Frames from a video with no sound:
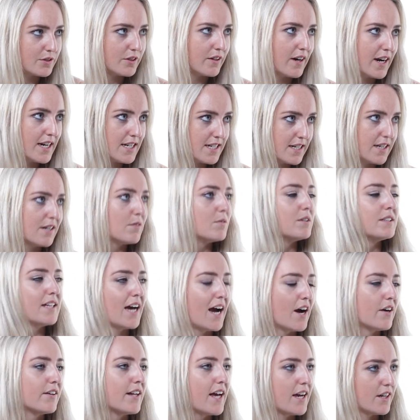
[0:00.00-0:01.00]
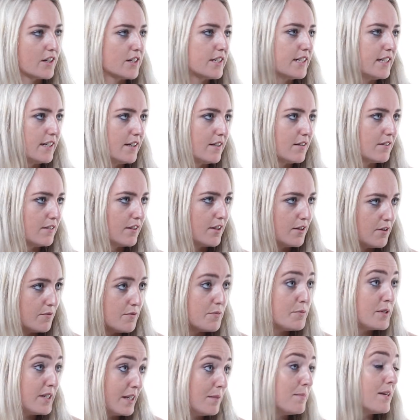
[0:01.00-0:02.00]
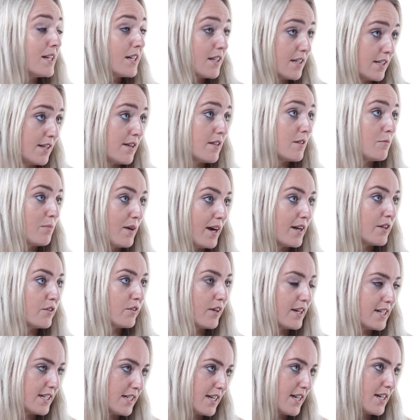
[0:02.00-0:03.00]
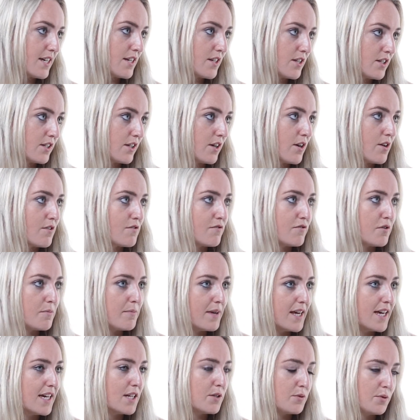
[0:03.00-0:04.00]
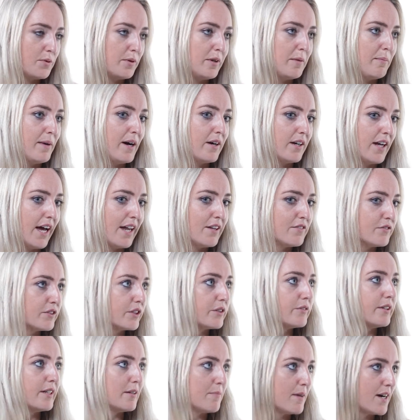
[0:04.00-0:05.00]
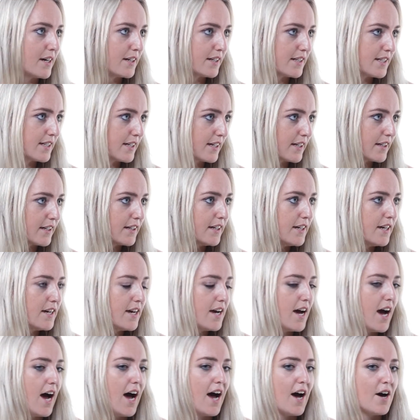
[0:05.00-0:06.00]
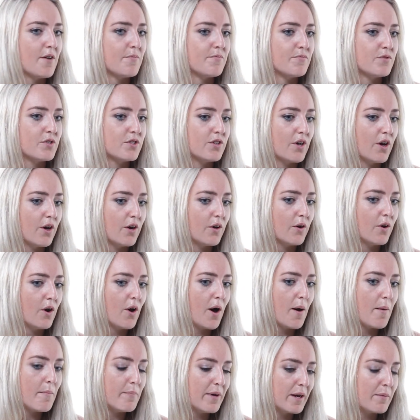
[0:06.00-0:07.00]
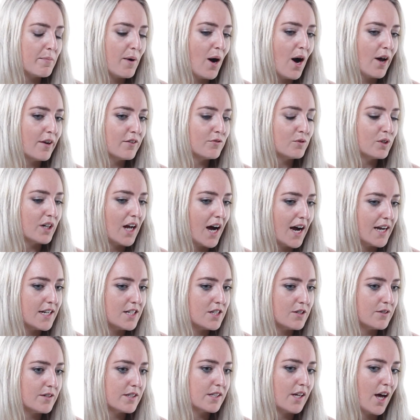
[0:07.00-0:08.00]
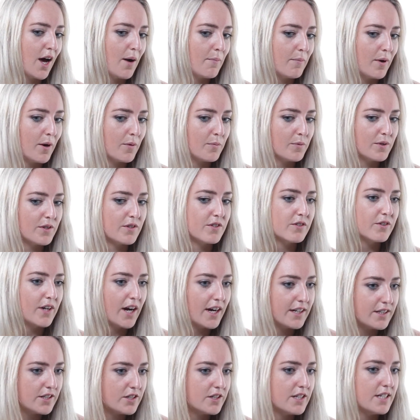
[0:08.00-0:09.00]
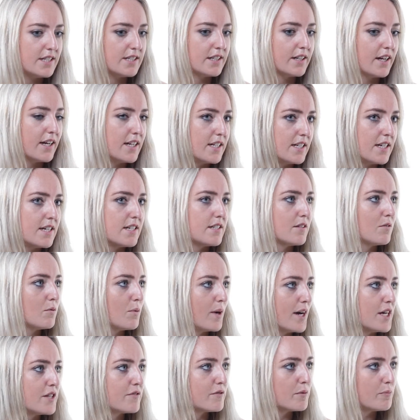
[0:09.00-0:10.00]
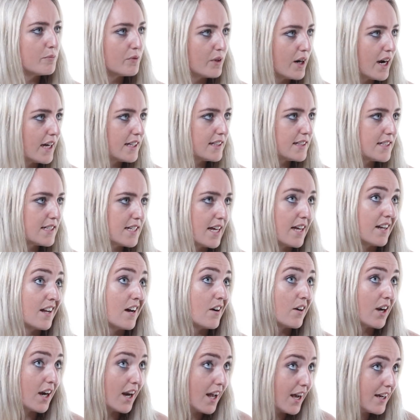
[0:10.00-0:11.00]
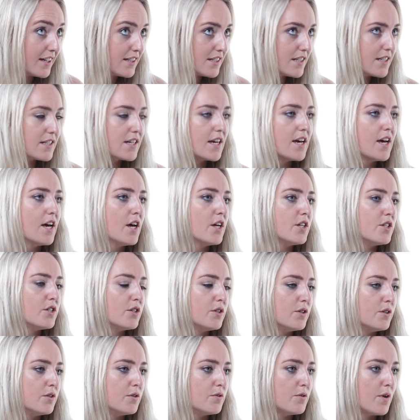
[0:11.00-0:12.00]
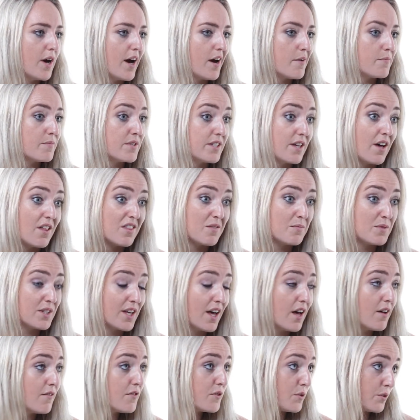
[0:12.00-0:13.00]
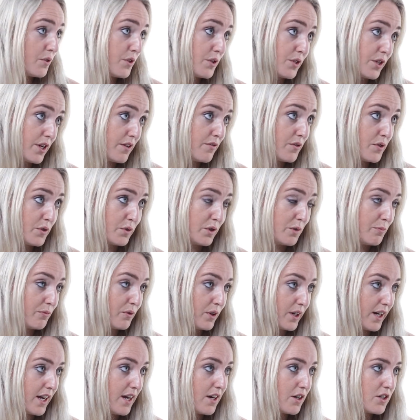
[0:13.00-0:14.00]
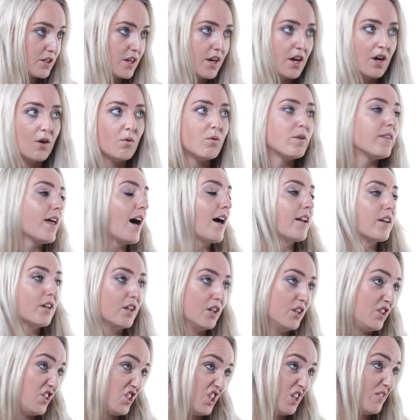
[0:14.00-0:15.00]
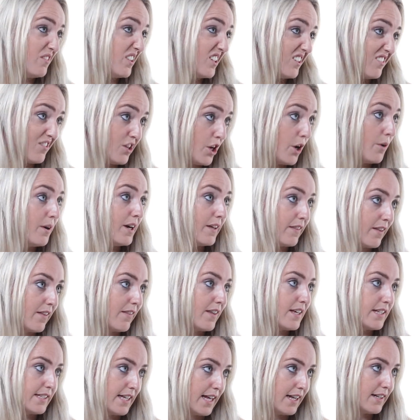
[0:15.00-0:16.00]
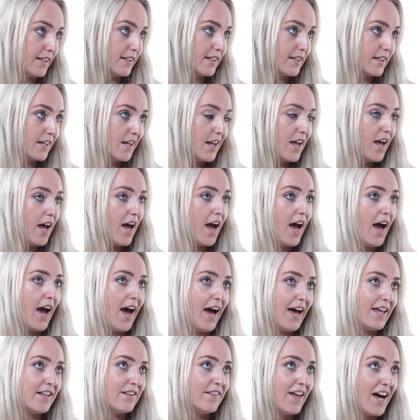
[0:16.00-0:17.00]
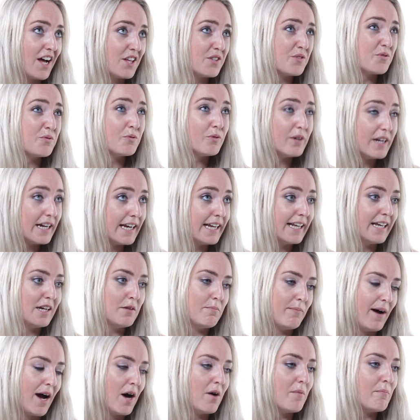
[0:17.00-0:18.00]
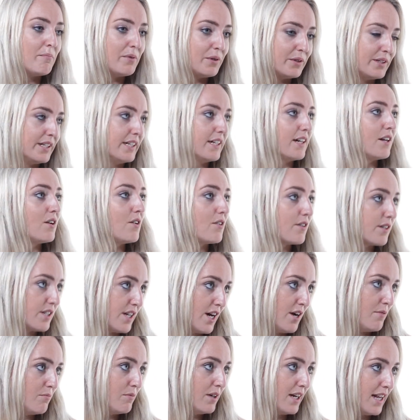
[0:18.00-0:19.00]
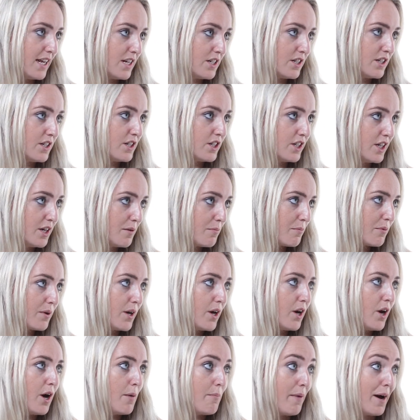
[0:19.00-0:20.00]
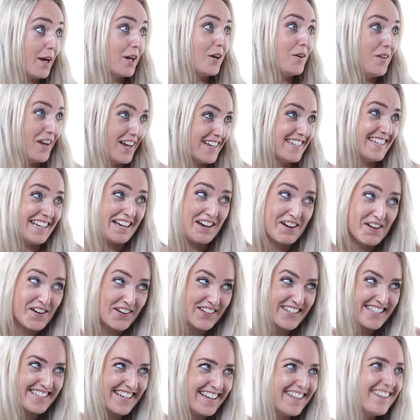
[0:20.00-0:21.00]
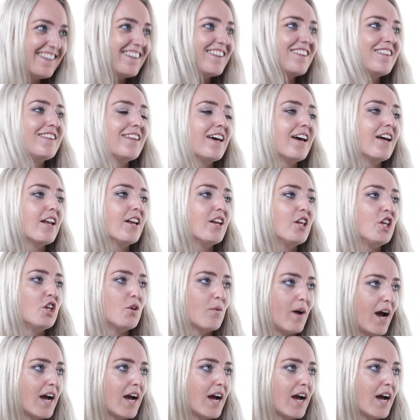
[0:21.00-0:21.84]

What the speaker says: or idea without actually seeming to sell the brand or idea. So for me, it's all about kind of guerrilla marketing. So a big part of what I do is come up with strategies and ideas and ways for brands and our clients to sell themselves or a service or a product without a consumer knowing that they're selling it. And that's really about building a long-term relationship by creating content that you